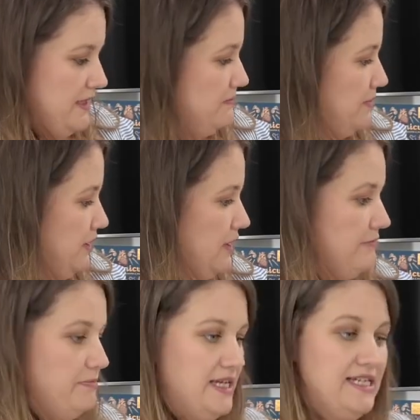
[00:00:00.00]
Big Book
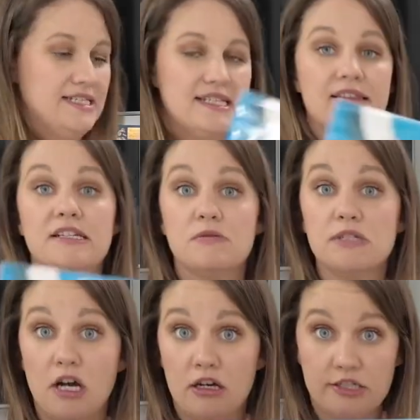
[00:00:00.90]
of Beasts. This
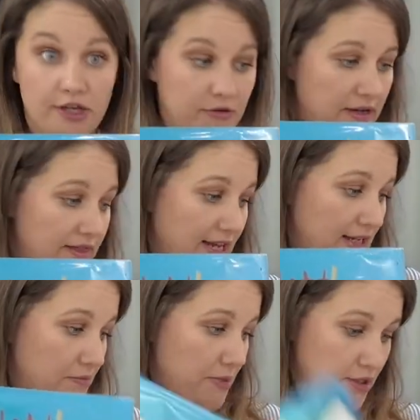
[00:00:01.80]
was also in the
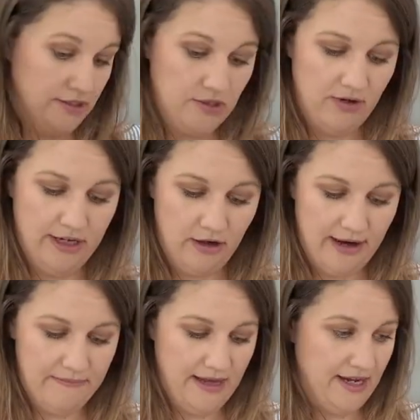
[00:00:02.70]
handbook, so I
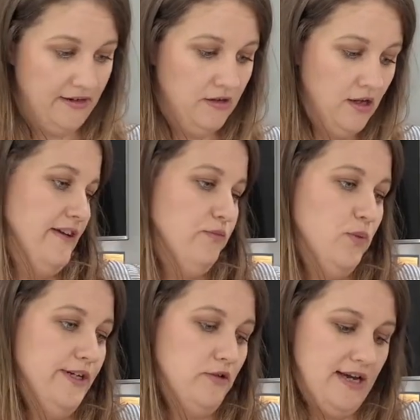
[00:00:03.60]
grabbed that. If
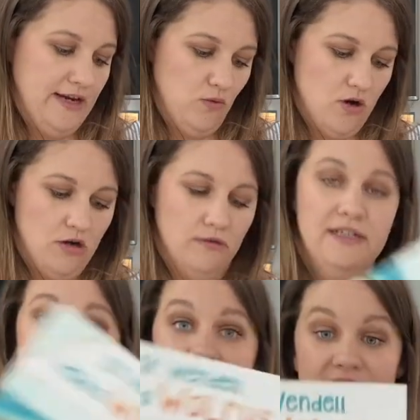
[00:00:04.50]
Wendell Had a
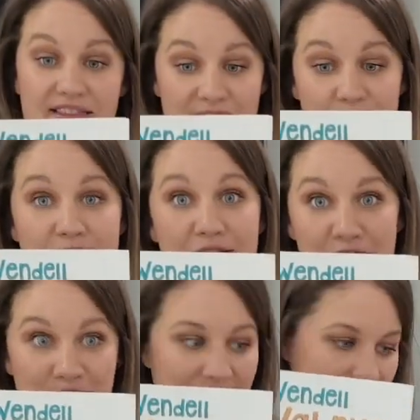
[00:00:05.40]
Walrus, this was
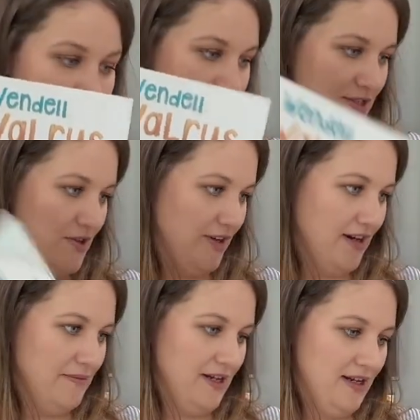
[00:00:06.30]
also in the handbook, so I
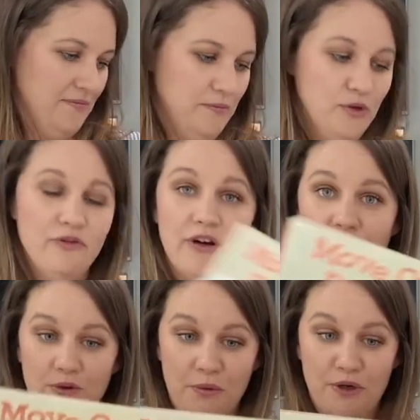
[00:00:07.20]
grabbed it. Move
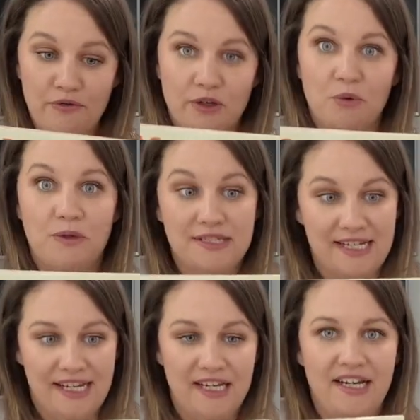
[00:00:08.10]
Over Rover, once
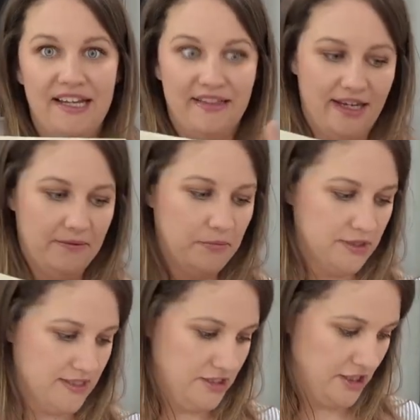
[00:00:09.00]
again in the
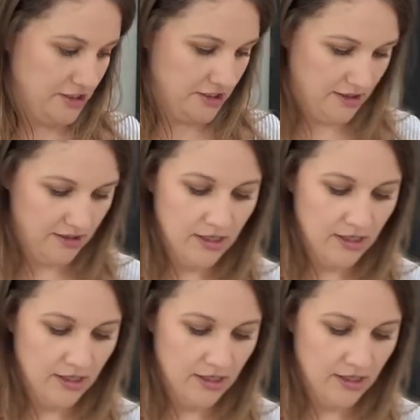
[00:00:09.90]
handbook suggestion.